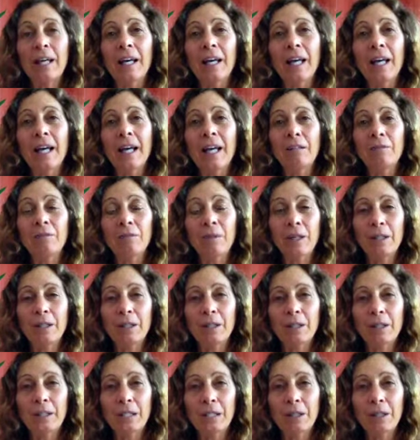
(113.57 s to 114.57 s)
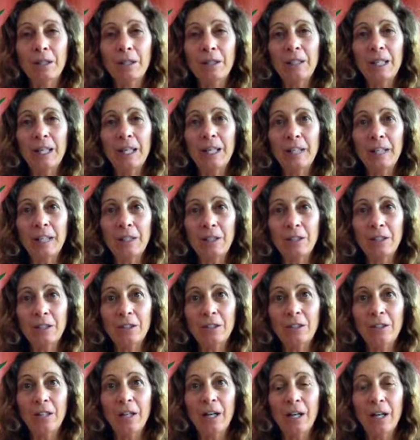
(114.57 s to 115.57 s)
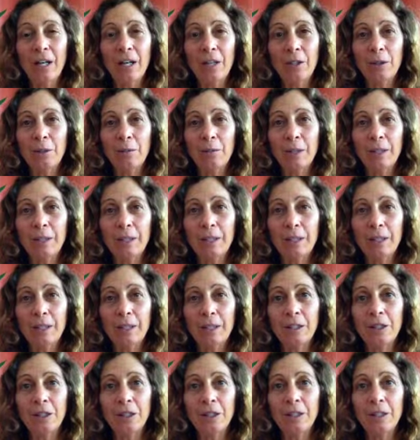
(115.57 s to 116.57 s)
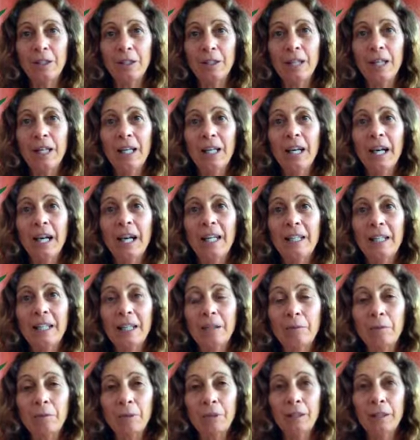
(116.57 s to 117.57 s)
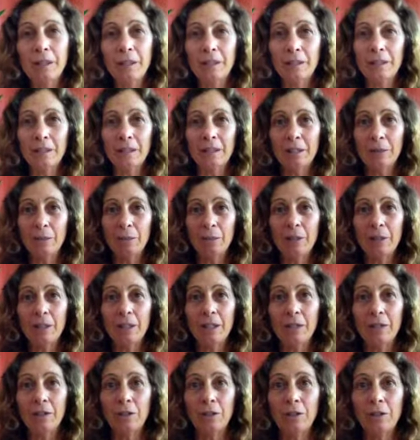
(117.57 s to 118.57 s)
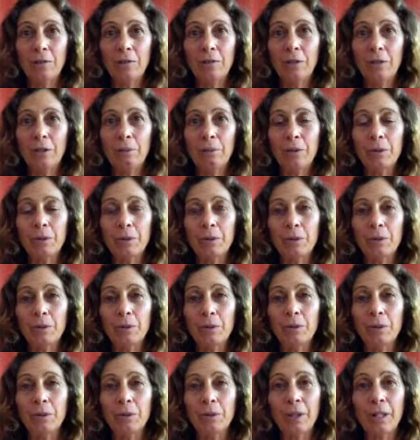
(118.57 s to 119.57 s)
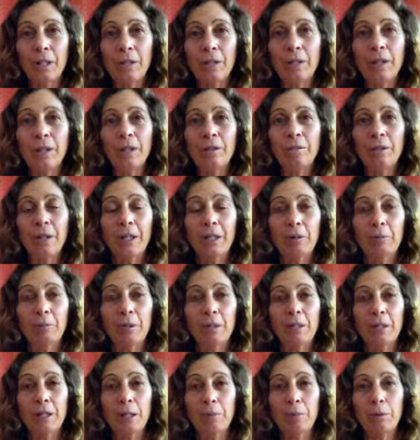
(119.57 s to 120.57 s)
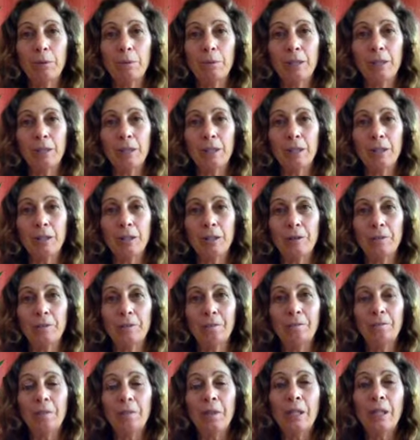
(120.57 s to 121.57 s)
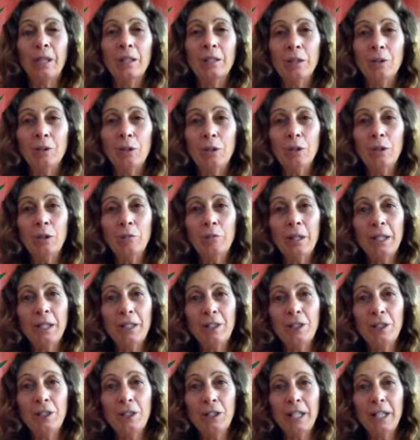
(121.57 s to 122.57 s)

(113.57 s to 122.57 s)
and voluntarily adhere to the higher regulations. And that is what gets you pharmaceutical grade vitamin supplementation. So do the best you